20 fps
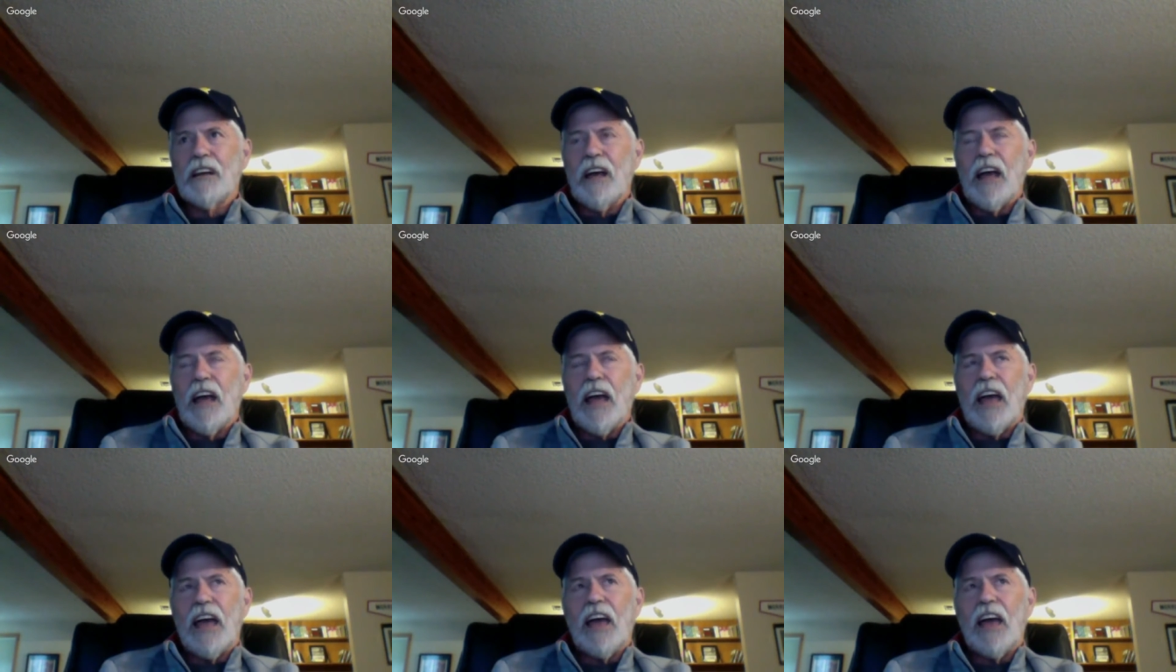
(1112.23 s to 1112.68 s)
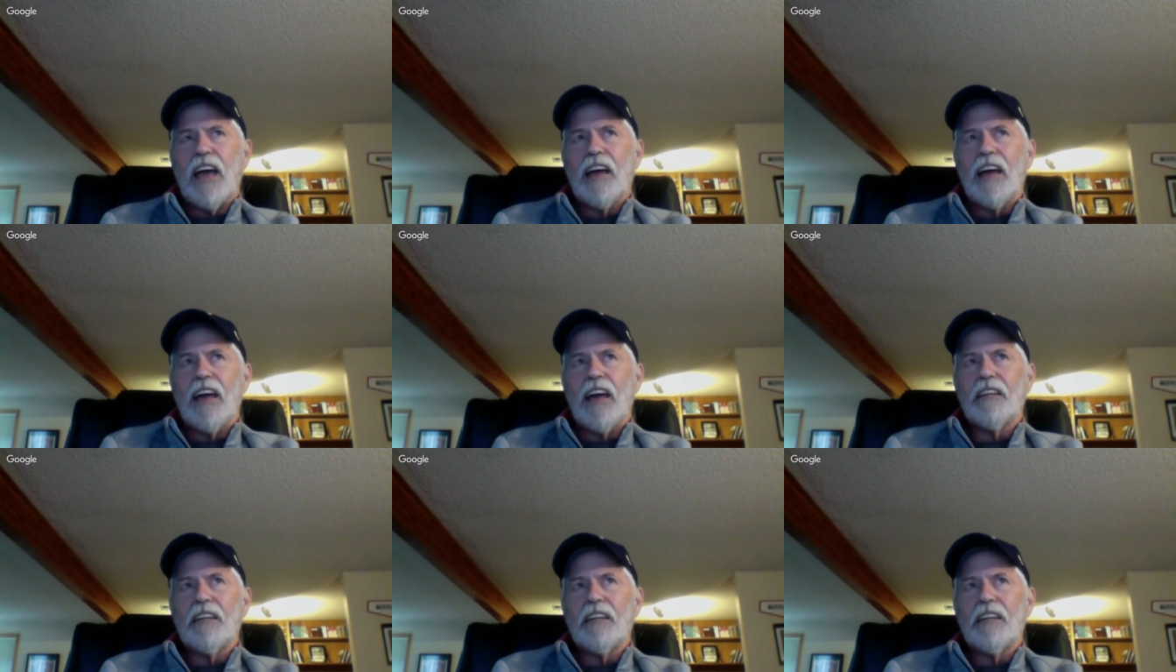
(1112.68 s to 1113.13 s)

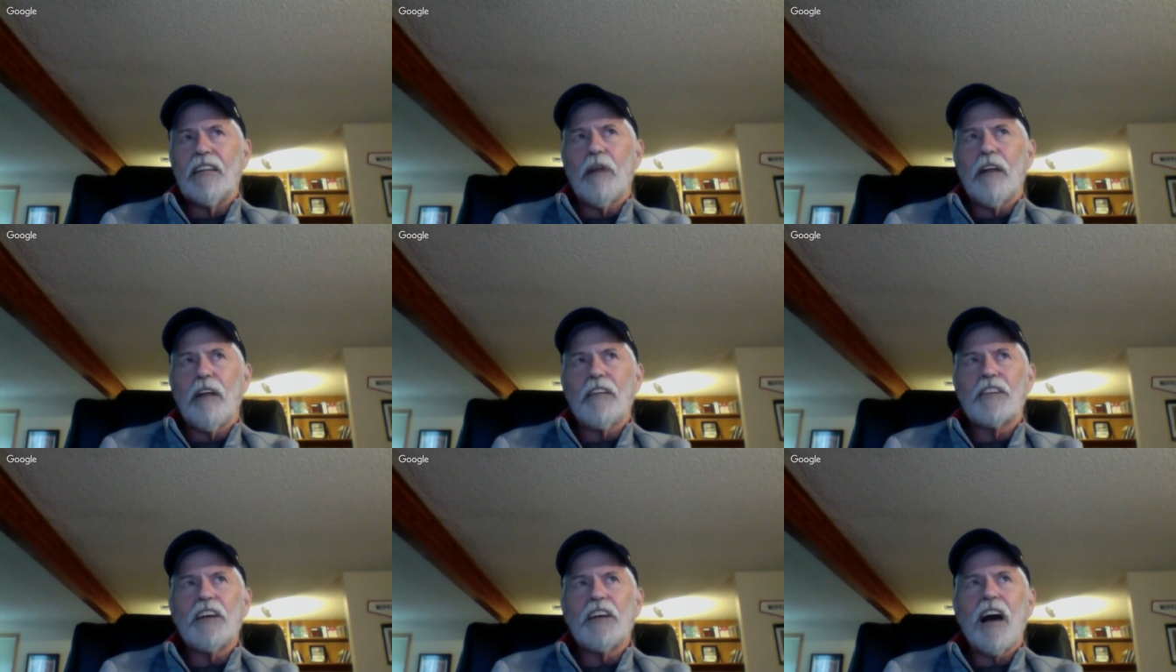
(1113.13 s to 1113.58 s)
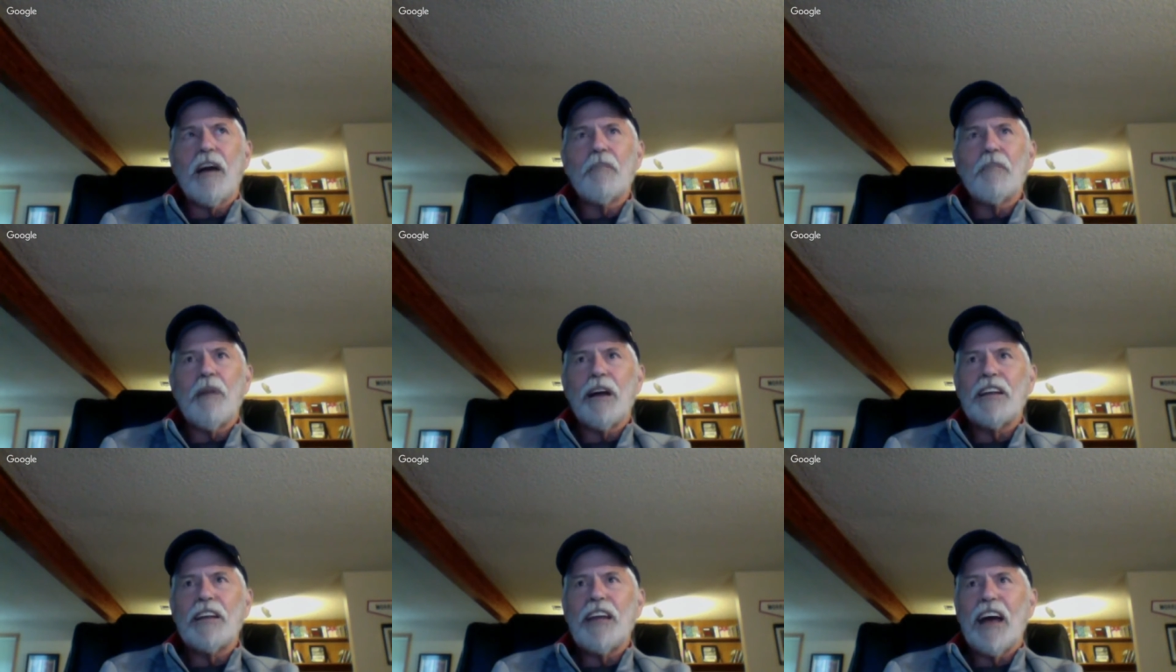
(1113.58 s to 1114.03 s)
And by the time
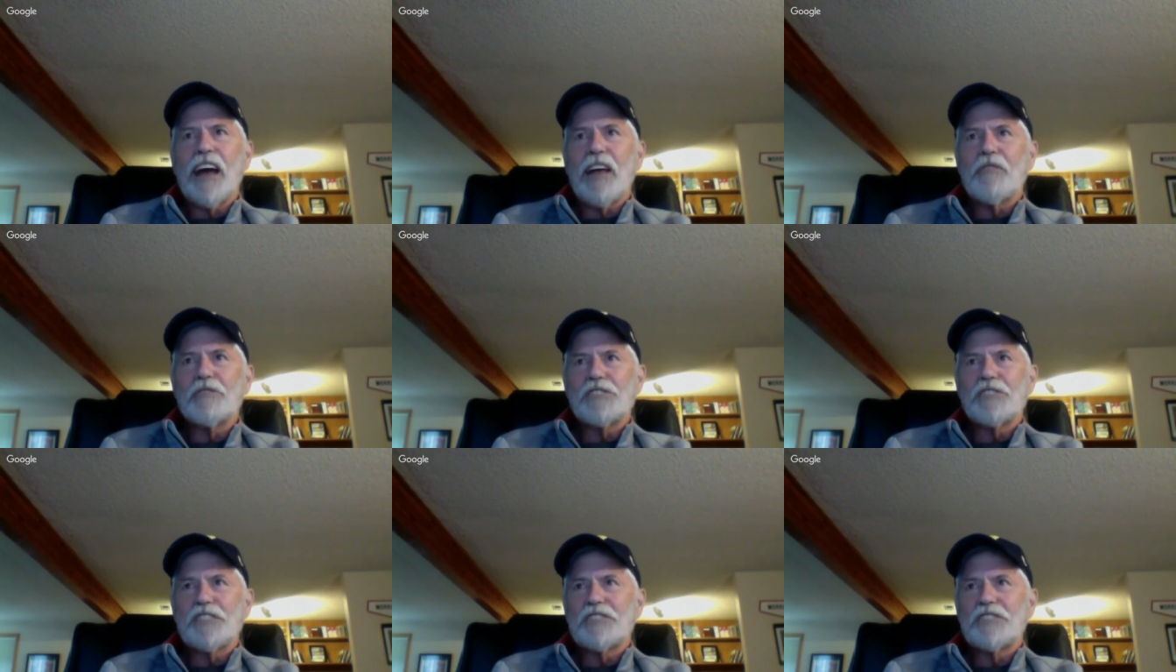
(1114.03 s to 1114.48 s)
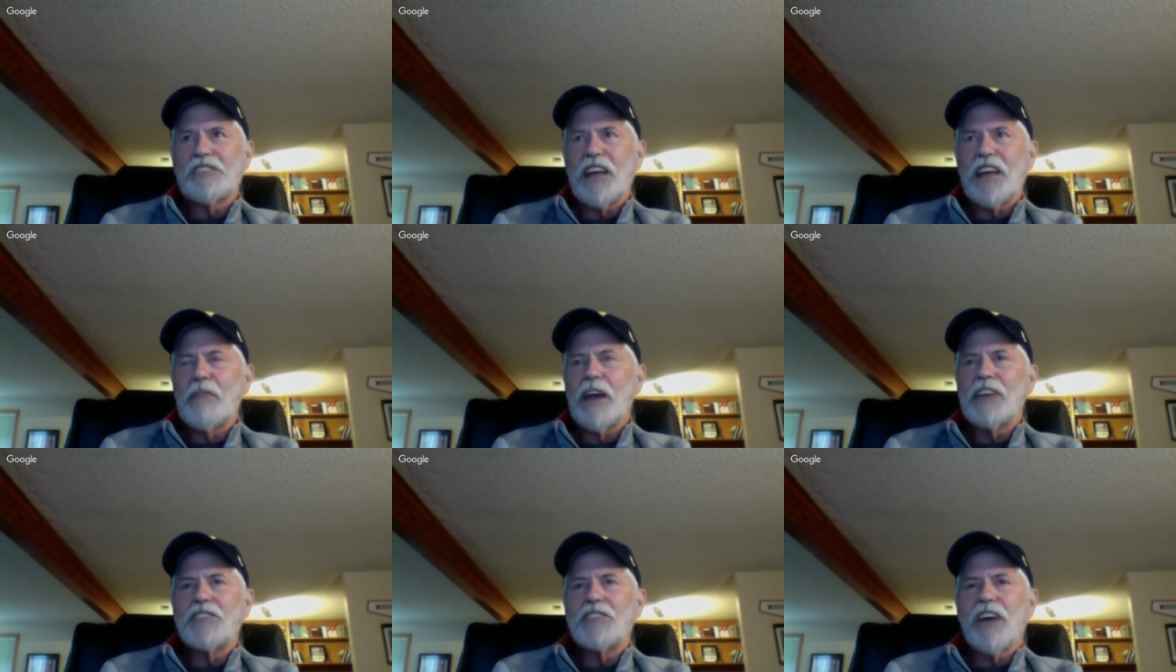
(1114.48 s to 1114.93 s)
my dad was the
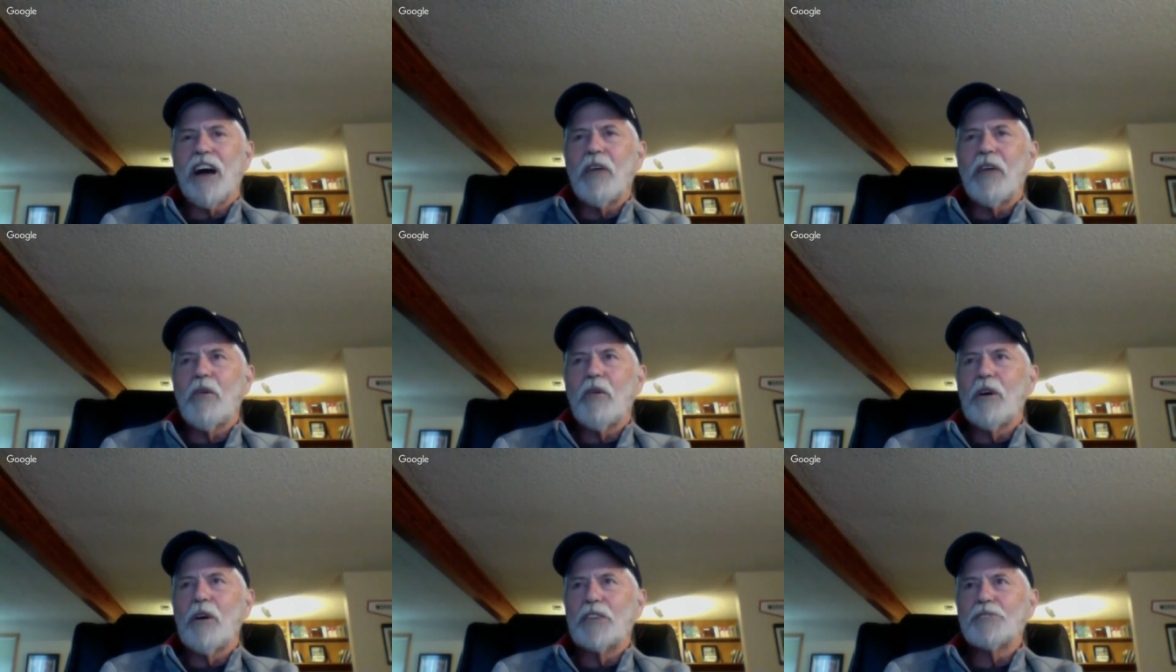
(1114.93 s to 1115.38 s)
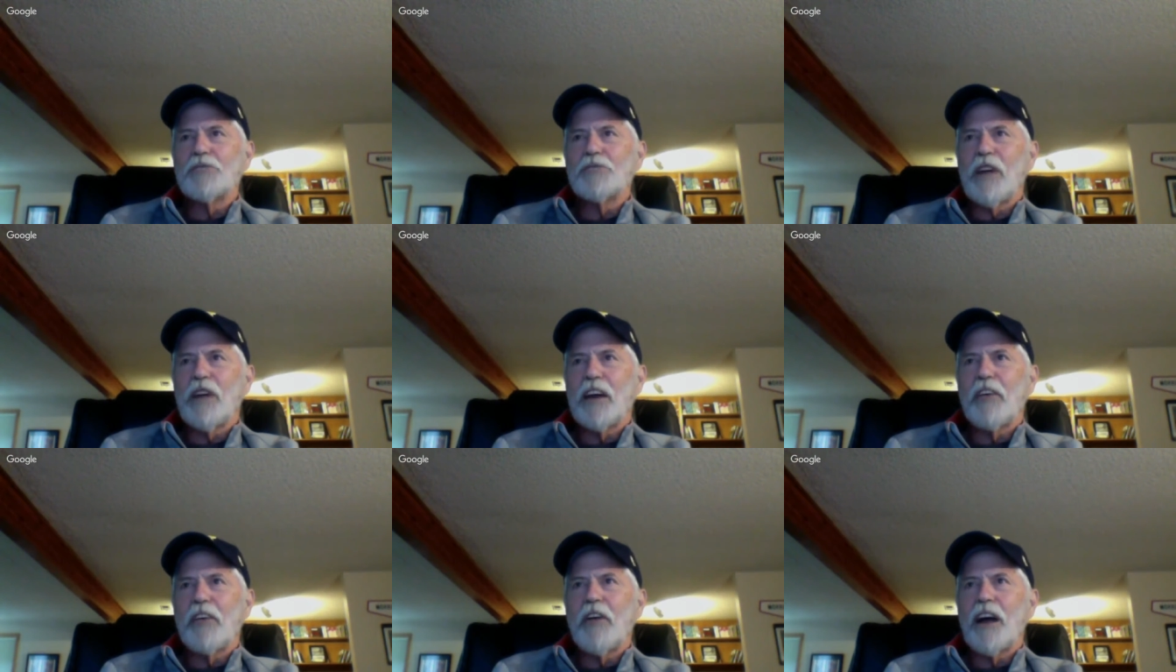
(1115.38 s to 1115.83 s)
same age I was
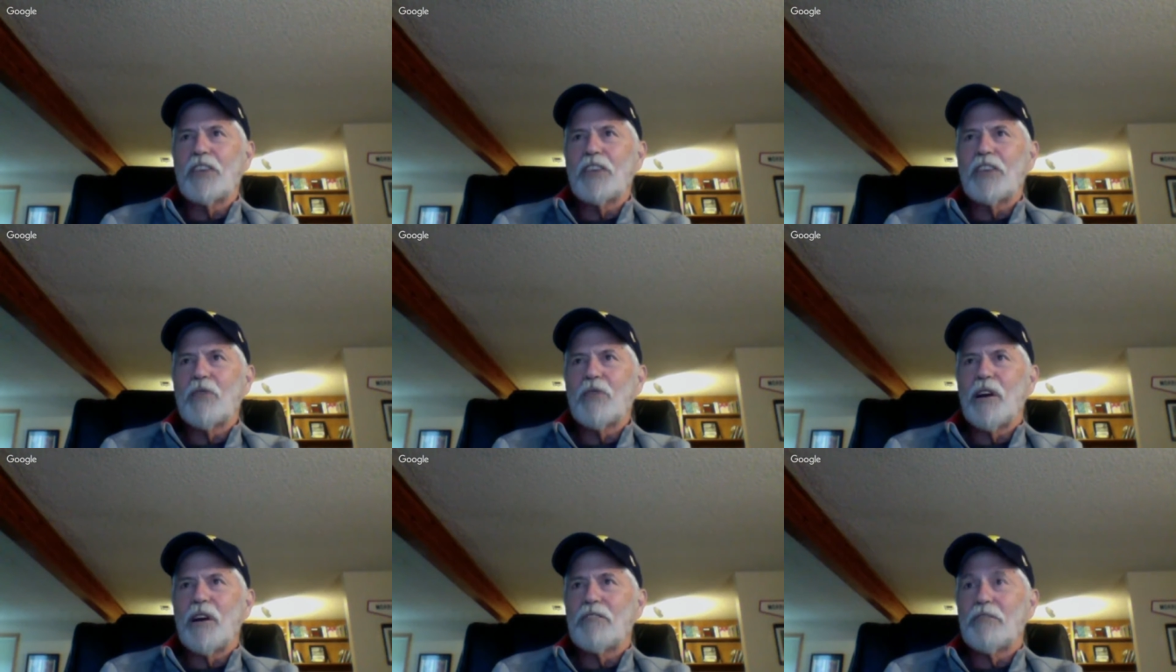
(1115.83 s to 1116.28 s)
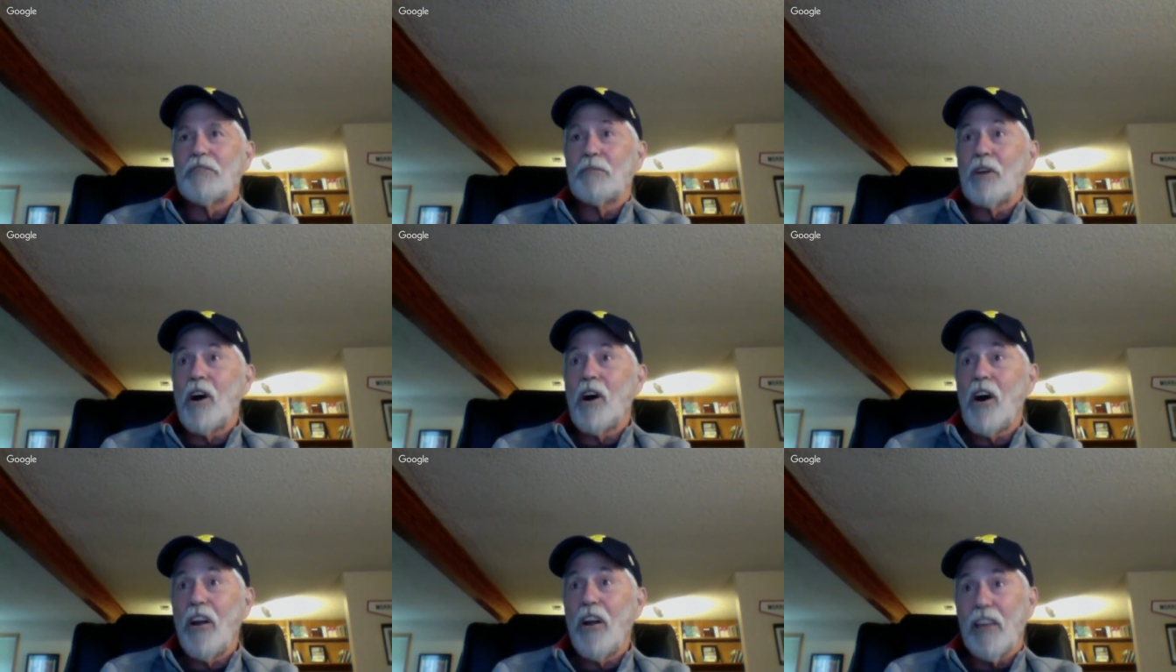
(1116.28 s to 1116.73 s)
when I graduated from
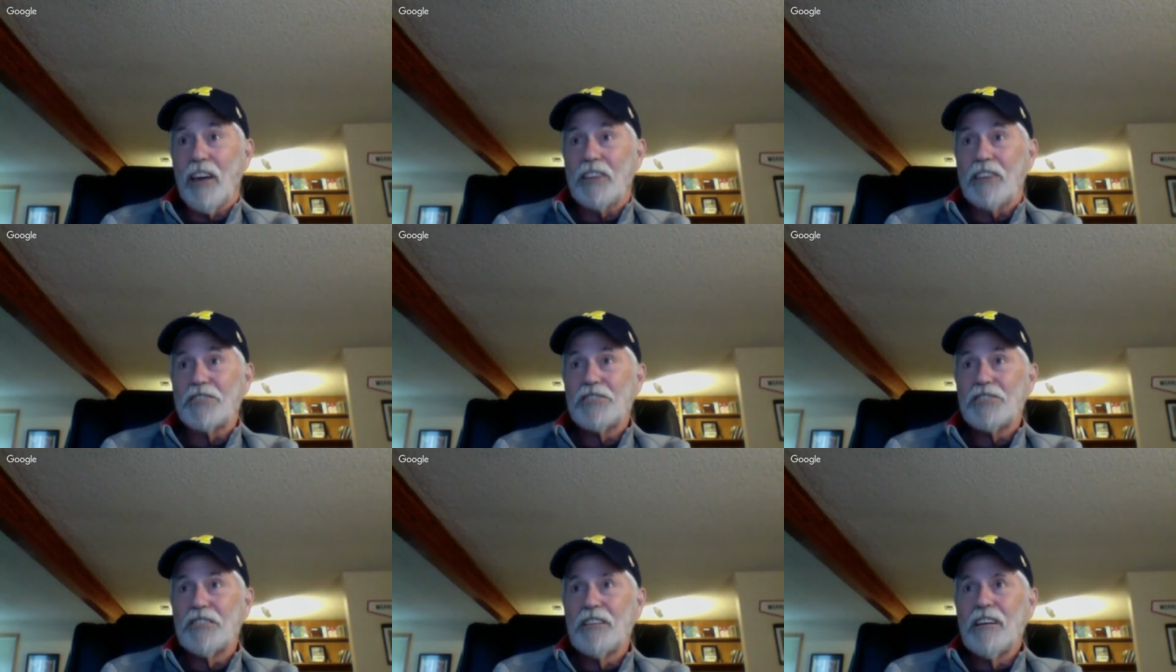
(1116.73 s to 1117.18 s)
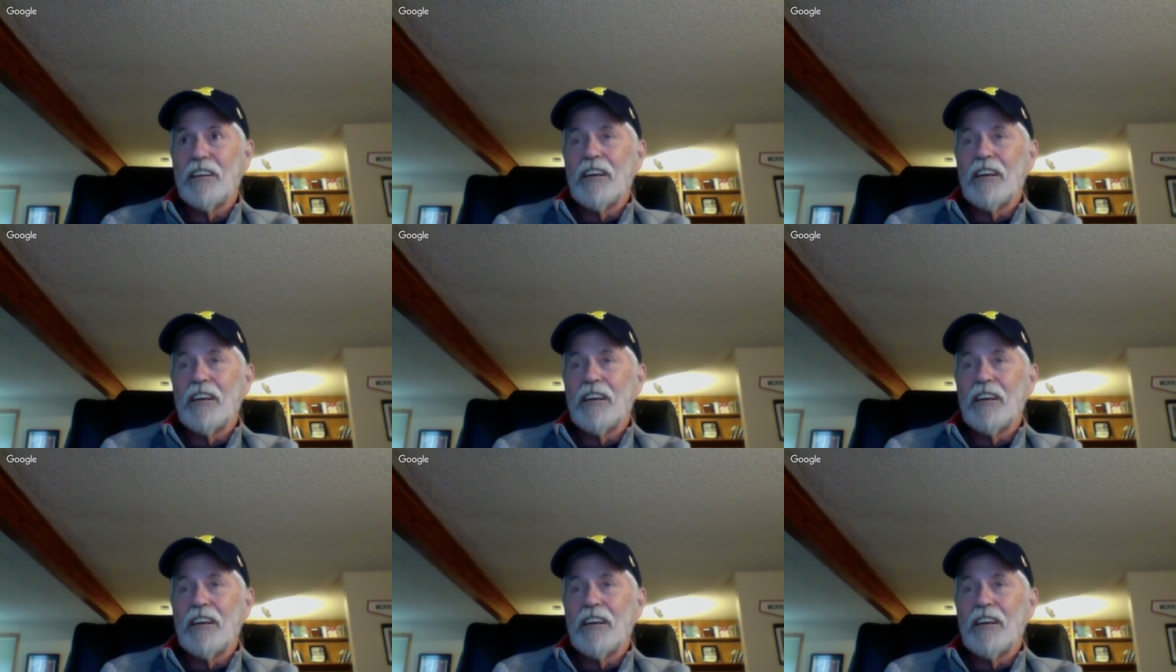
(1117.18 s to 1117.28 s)
college,